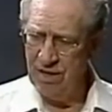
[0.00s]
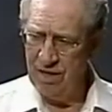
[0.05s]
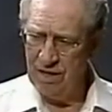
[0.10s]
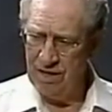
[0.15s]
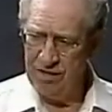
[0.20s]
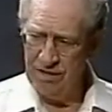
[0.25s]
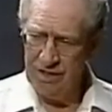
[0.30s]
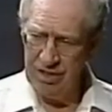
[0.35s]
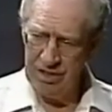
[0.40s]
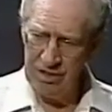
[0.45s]

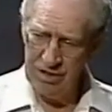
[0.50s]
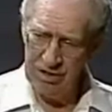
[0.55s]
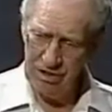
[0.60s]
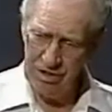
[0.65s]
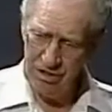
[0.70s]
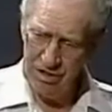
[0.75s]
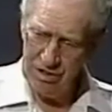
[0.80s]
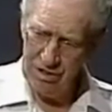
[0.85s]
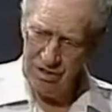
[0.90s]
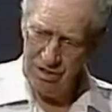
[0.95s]
of
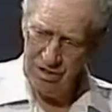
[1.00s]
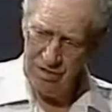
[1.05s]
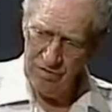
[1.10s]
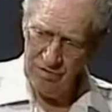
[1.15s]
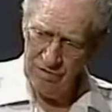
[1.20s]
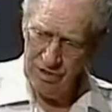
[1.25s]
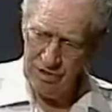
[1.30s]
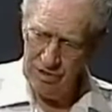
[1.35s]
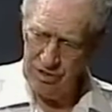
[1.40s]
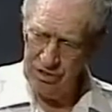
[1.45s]
these
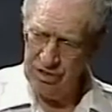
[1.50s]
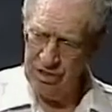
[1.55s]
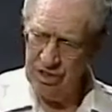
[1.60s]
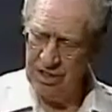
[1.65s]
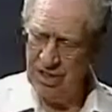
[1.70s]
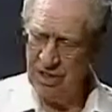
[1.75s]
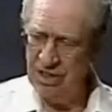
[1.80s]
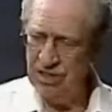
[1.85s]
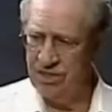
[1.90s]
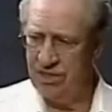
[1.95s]
verses
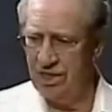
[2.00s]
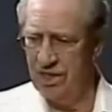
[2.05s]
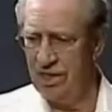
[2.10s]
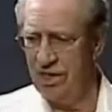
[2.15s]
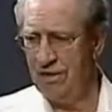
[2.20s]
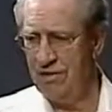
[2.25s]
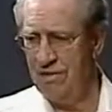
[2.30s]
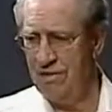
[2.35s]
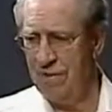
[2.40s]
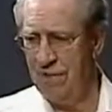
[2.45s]
in Isaiah.